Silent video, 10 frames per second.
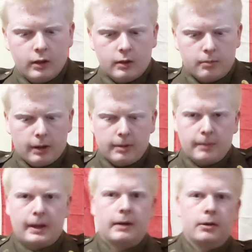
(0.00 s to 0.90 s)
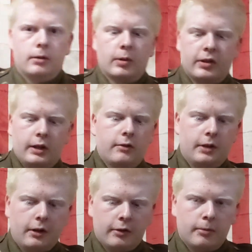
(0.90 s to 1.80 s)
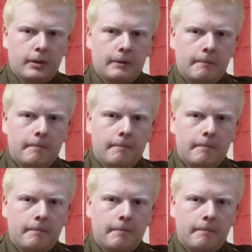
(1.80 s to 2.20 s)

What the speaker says: Probably about almost 100 years as well.